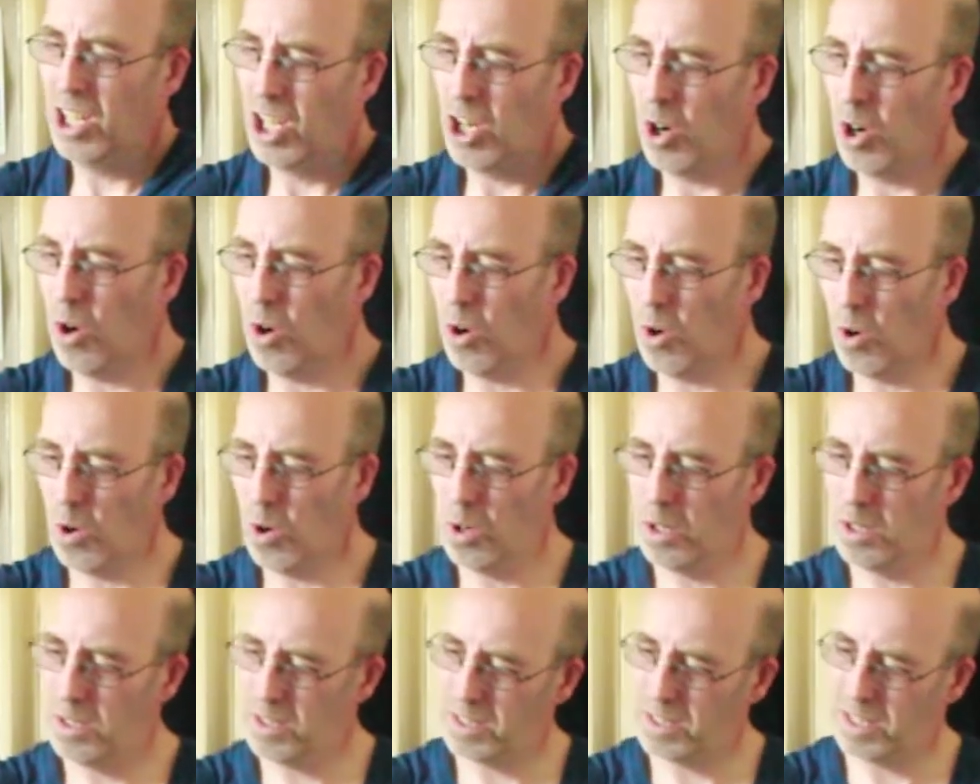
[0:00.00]
or
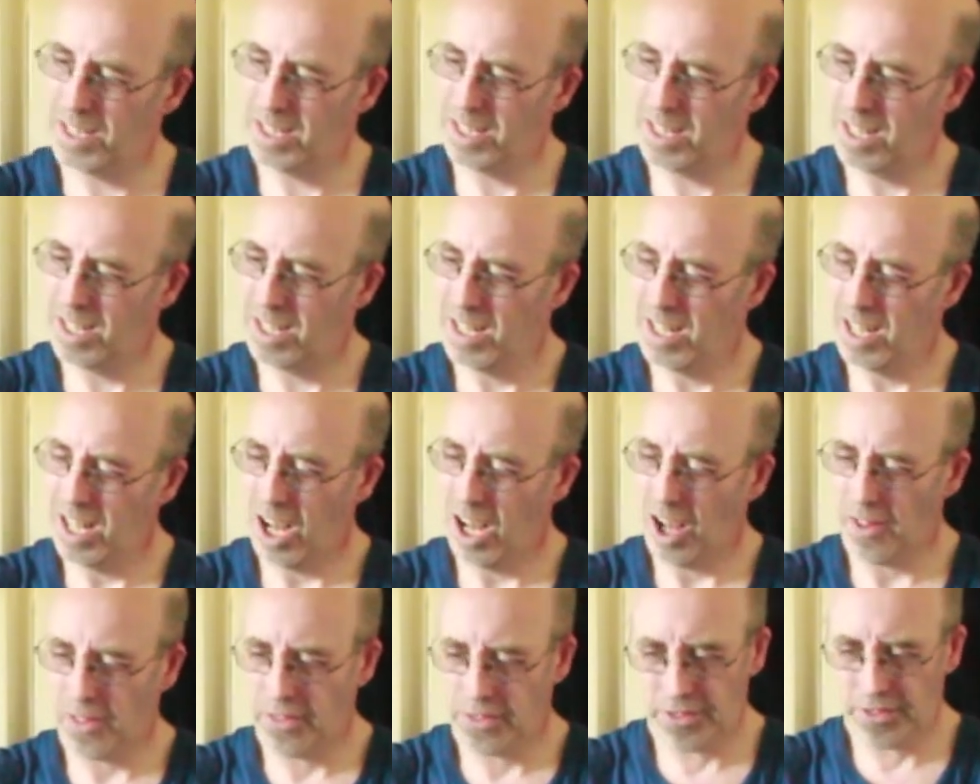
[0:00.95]

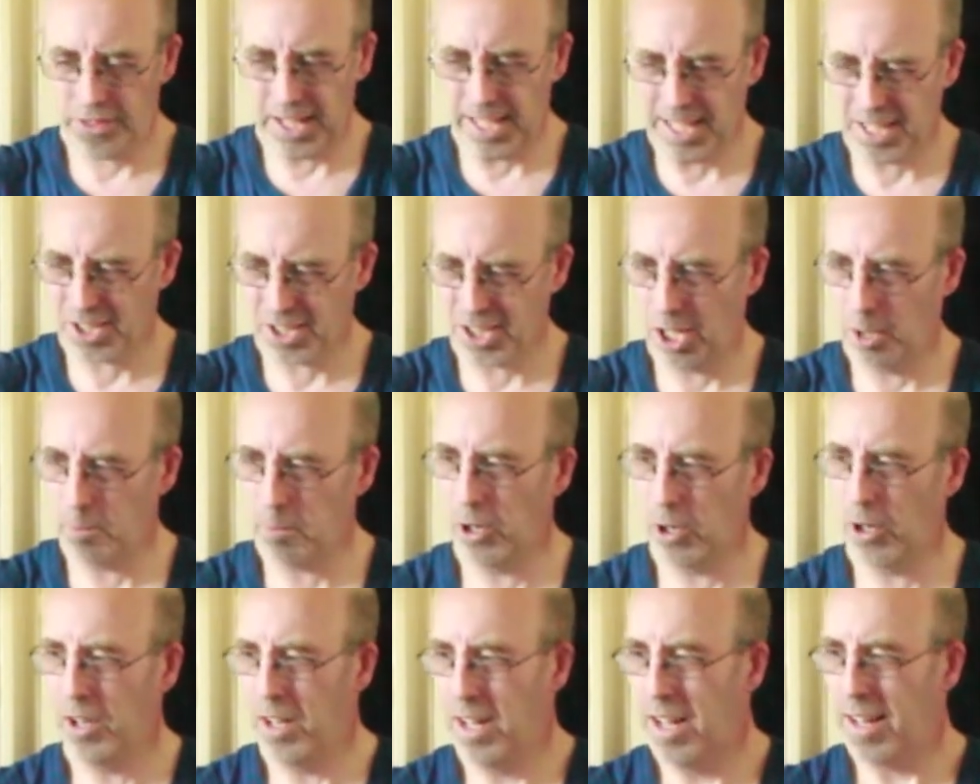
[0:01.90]
I think so.
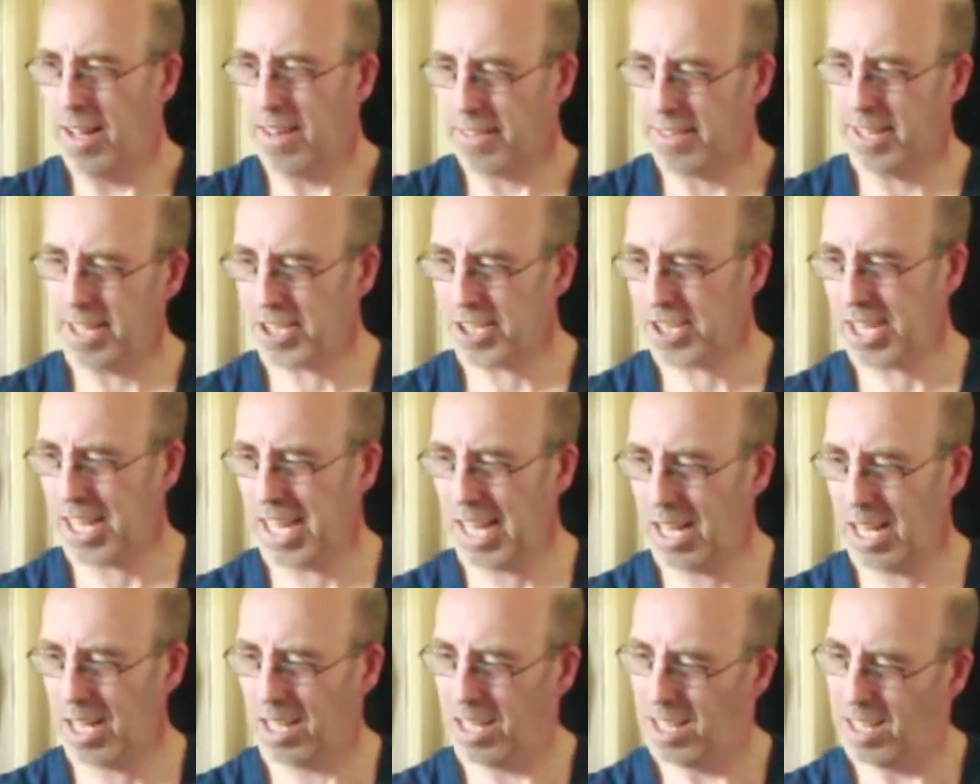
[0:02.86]
But this
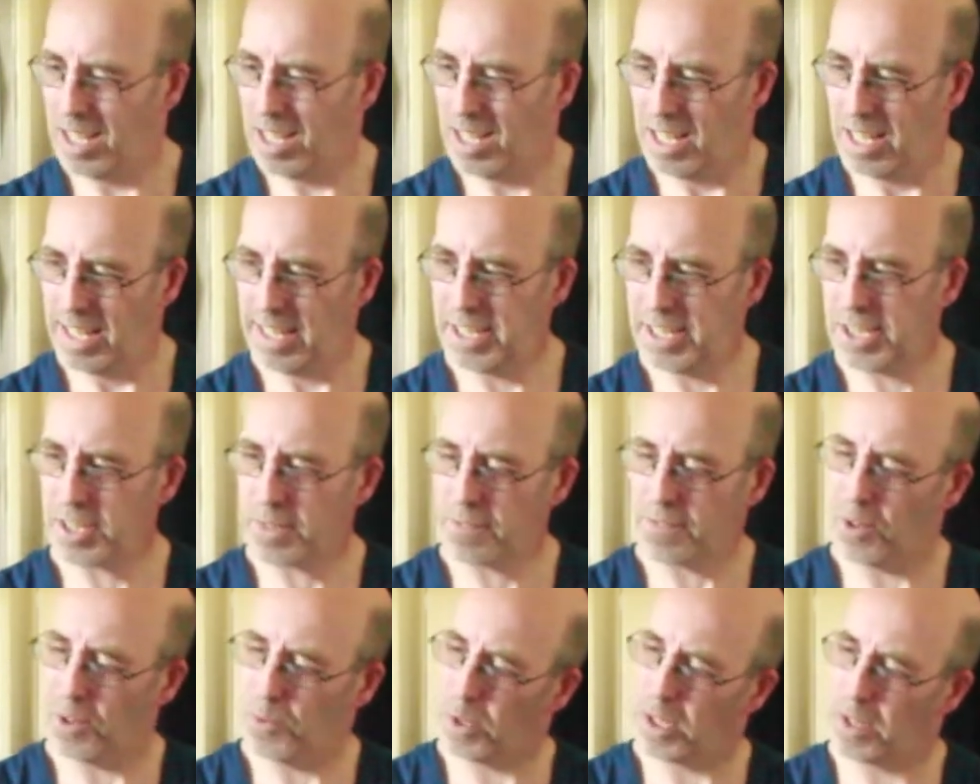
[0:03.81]
kit is the
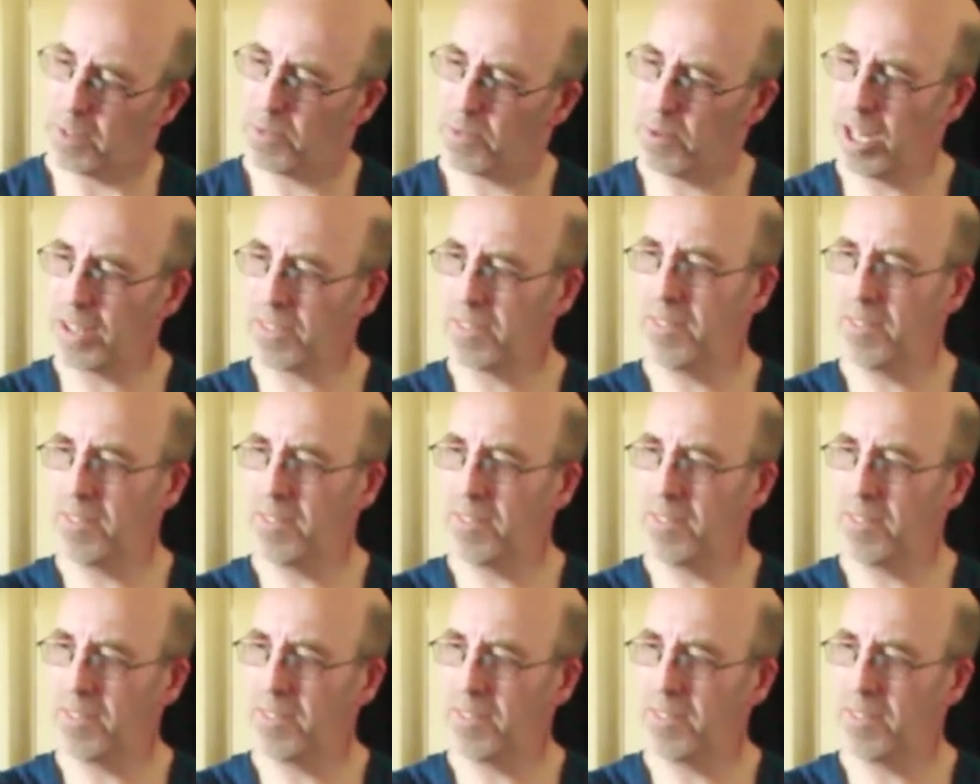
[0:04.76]
40th one,